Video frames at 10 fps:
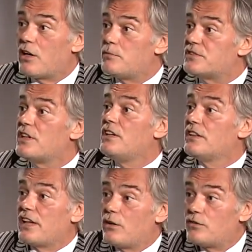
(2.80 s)
becomes
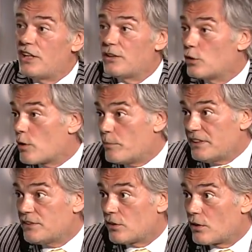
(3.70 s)
kind of the
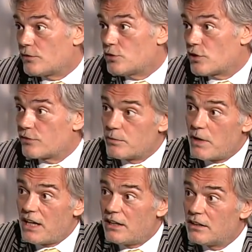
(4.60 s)
competitor of the Joffrey Ballet.